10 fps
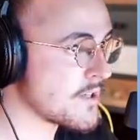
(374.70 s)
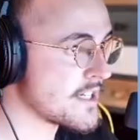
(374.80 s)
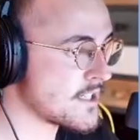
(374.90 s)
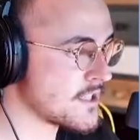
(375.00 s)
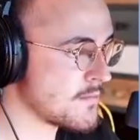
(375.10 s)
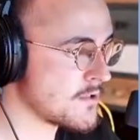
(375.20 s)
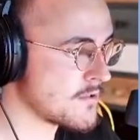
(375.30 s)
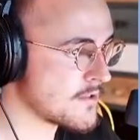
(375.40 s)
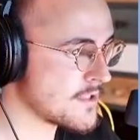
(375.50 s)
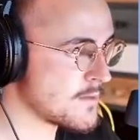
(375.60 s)
three. Come on,
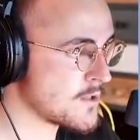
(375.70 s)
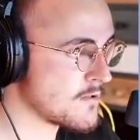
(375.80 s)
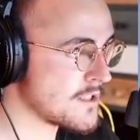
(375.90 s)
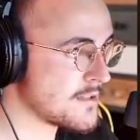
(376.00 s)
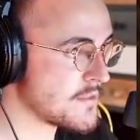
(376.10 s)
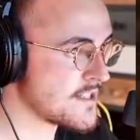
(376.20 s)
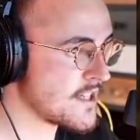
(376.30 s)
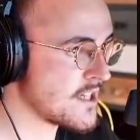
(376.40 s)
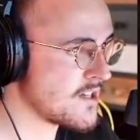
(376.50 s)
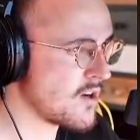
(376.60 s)
come on, let me see.